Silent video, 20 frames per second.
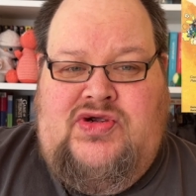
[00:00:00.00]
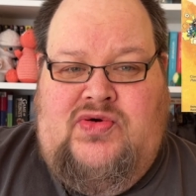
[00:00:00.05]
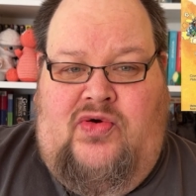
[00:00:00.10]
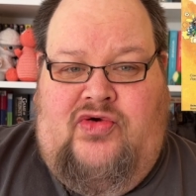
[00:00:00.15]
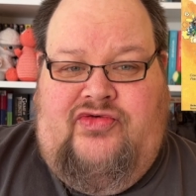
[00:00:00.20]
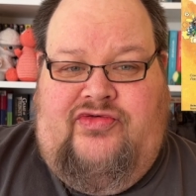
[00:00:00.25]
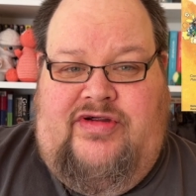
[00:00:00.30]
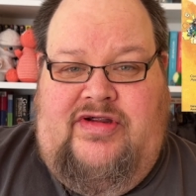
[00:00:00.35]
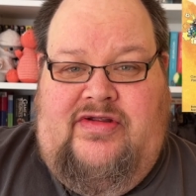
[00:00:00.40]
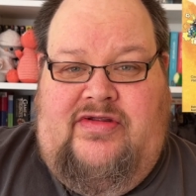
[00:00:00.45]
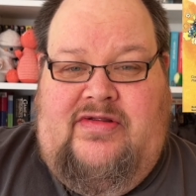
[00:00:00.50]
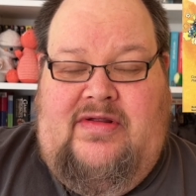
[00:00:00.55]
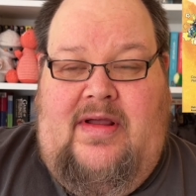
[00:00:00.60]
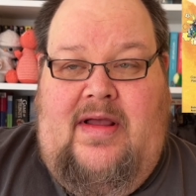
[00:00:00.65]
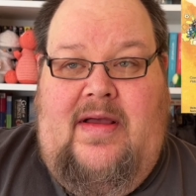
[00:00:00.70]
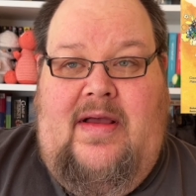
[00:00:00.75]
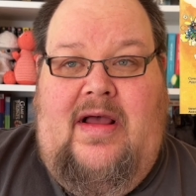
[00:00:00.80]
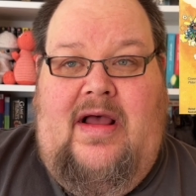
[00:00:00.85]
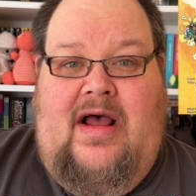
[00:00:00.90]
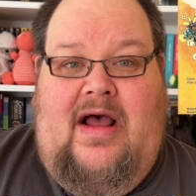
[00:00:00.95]
Awdry's
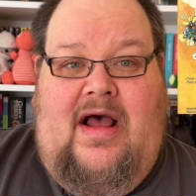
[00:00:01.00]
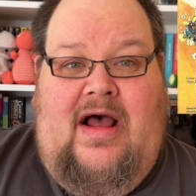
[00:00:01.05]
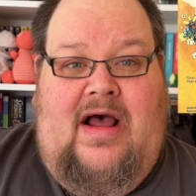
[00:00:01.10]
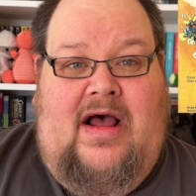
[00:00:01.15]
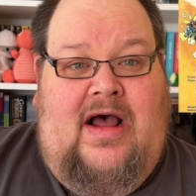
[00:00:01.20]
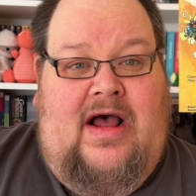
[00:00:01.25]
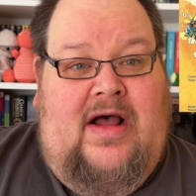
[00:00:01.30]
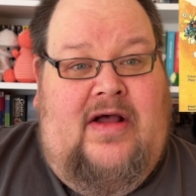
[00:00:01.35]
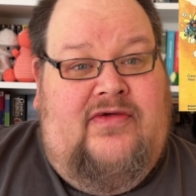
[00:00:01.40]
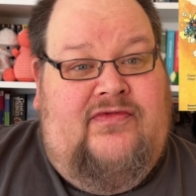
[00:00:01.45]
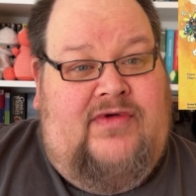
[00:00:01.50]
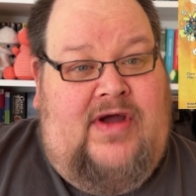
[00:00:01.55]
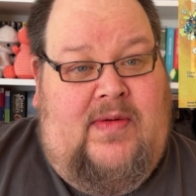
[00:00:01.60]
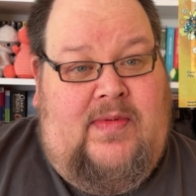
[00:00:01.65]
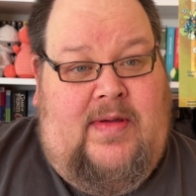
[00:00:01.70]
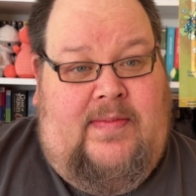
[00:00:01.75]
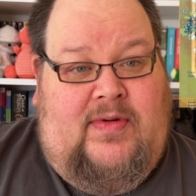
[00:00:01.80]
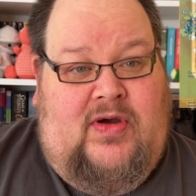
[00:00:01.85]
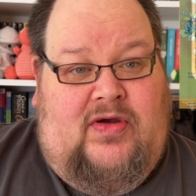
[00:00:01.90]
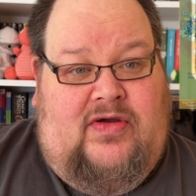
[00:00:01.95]

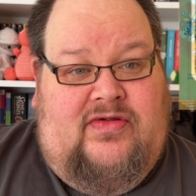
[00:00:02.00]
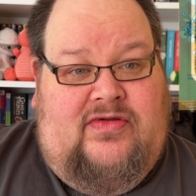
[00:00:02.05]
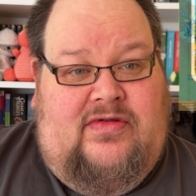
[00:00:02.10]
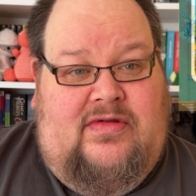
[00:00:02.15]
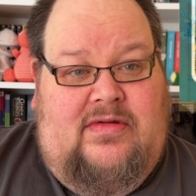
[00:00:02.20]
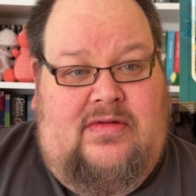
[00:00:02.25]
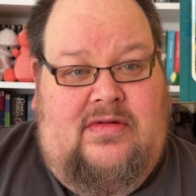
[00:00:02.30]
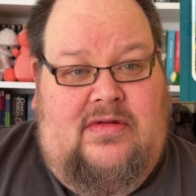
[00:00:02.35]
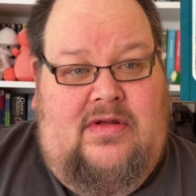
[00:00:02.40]
railway books.